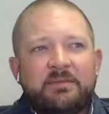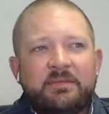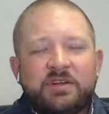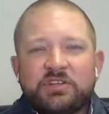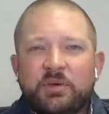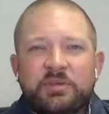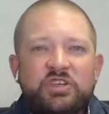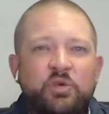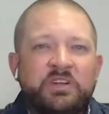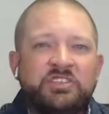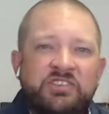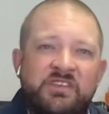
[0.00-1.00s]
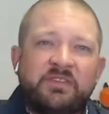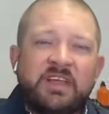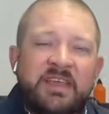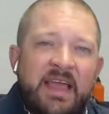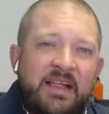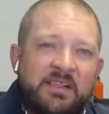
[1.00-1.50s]
There's always questions of
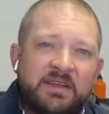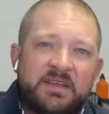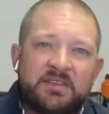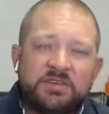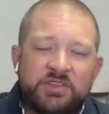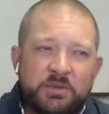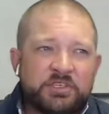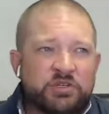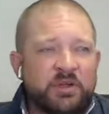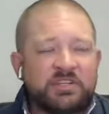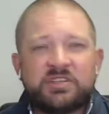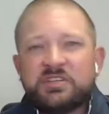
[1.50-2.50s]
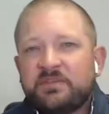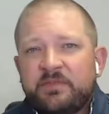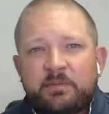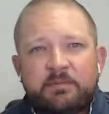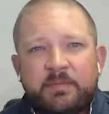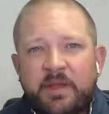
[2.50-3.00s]
legality. There's always questions of
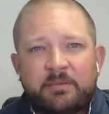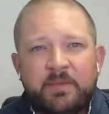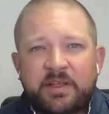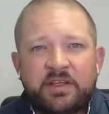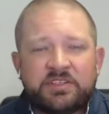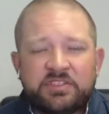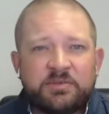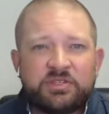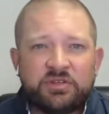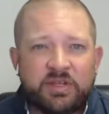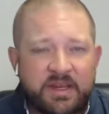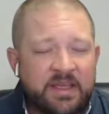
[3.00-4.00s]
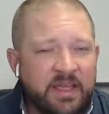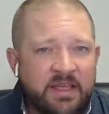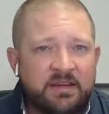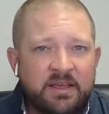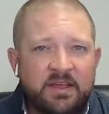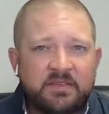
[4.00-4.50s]
my customers are going to
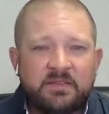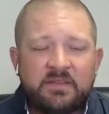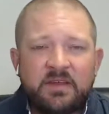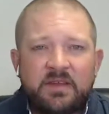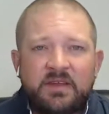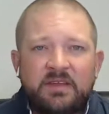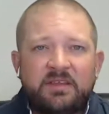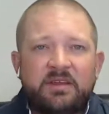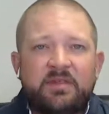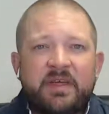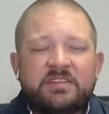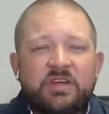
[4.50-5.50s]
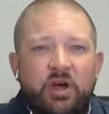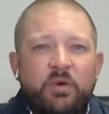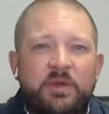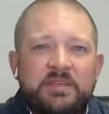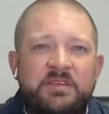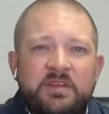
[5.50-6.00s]
hate it. That's
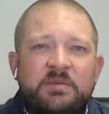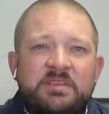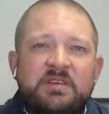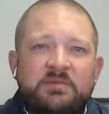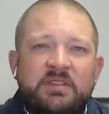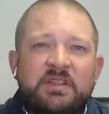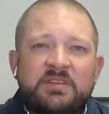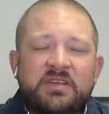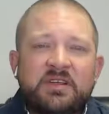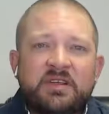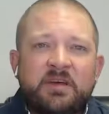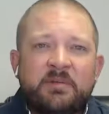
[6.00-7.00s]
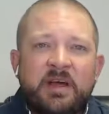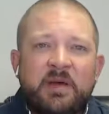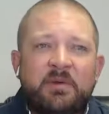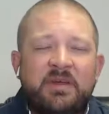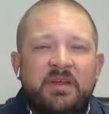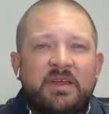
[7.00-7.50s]
always going to be something that's going to come
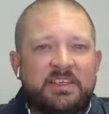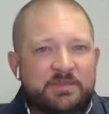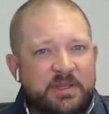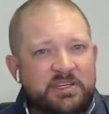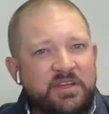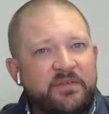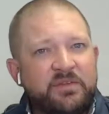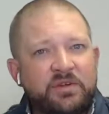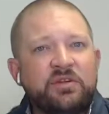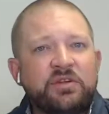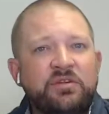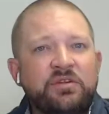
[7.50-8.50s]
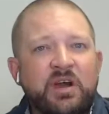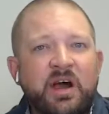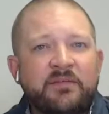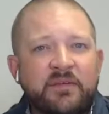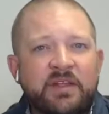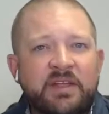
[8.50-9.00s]
up, especially if you're new to
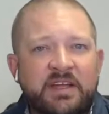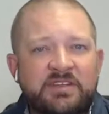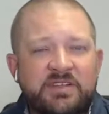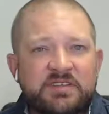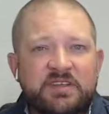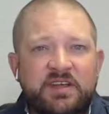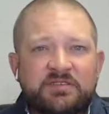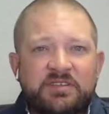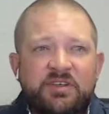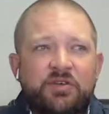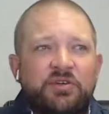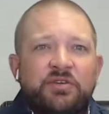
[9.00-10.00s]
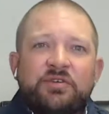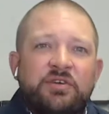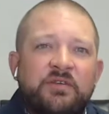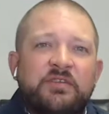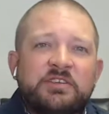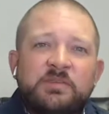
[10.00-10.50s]
offering cash discounting or you're
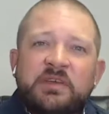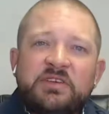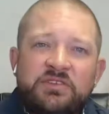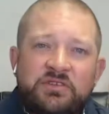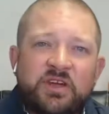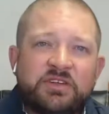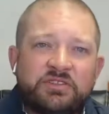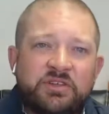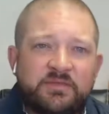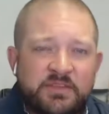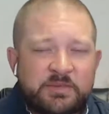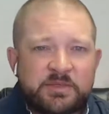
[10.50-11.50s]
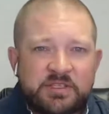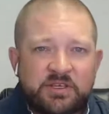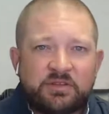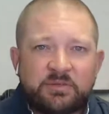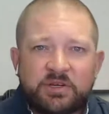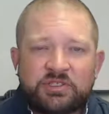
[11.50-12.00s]
nervous because you're not sure if this
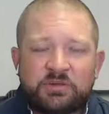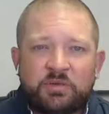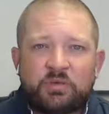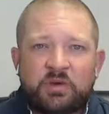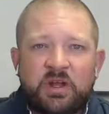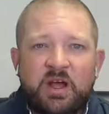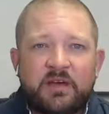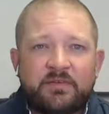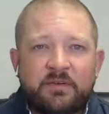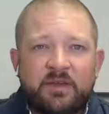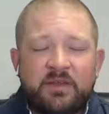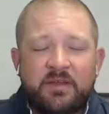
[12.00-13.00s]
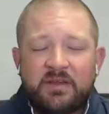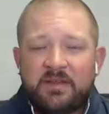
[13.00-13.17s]
particular merchant would want to offer it.